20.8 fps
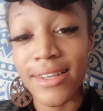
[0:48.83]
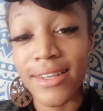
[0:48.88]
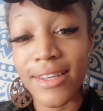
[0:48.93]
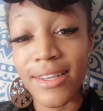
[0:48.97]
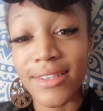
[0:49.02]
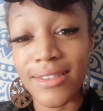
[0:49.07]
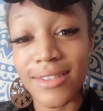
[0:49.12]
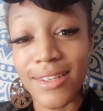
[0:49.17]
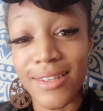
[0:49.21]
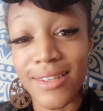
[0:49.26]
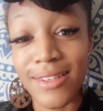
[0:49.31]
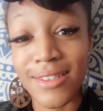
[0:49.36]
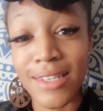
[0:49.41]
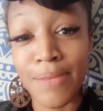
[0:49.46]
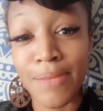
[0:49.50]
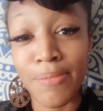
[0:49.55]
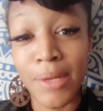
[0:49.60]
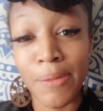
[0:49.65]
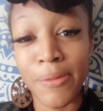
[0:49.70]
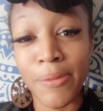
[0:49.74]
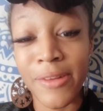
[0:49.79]
because
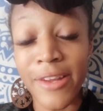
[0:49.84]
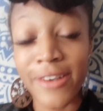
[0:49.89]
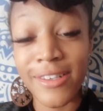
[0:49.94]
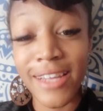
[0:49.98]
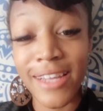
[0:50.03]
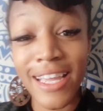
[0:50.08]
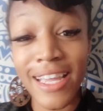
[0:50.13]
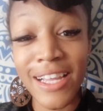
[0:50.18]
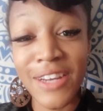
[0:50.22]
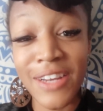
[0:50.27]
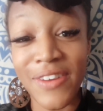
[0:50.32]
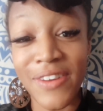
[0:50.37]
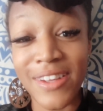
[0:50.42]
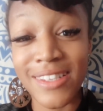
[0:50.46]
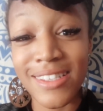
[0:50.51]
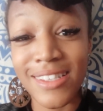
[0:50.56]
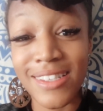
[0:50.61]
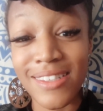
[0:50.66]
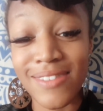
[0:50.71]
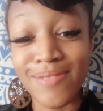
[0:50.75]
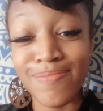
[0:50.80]
some people are
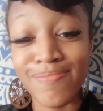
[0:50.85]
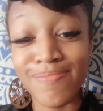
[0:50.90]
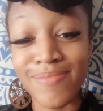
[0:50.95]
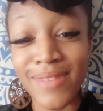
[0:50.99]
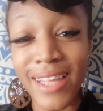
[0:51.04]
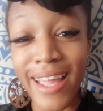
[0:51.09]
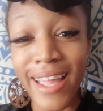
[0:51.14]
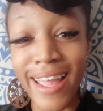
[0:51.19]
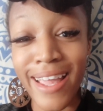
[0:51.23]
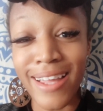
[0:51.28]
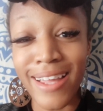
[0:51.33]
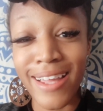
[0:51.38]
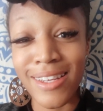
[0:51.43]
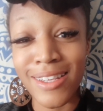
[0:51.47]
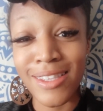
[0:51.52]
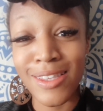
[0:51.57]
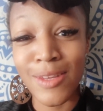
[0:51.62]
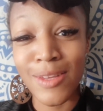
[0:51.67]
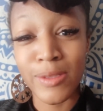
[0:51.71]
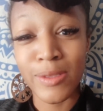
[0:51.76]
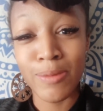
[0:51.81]
ignorant,
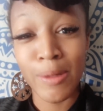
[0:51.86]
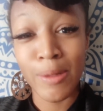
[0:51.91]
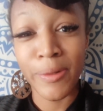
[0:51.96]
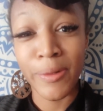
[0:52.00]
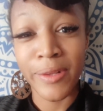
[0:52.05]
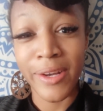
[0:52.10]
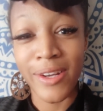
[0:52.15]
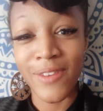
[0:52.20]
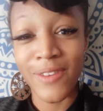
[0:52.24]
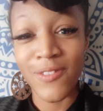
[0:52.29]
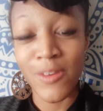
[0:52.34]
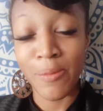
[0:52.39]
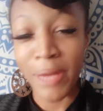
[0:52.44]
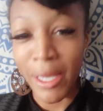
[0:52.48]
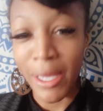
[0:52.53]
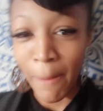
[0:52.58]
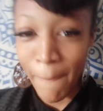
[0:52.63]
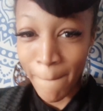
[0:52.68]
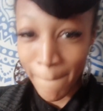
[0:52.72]
and those people aren't for me.